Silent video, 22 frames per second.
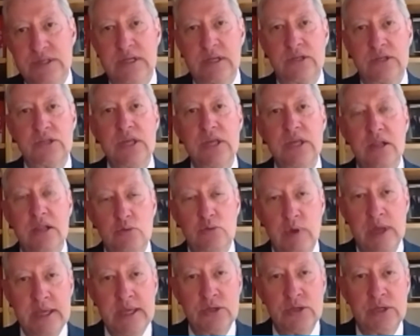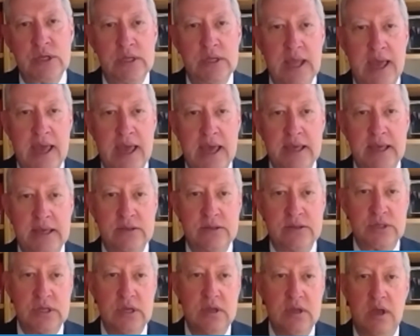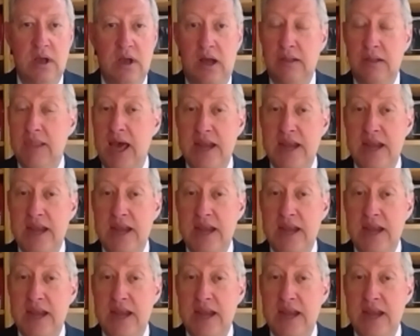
acceleration as a lot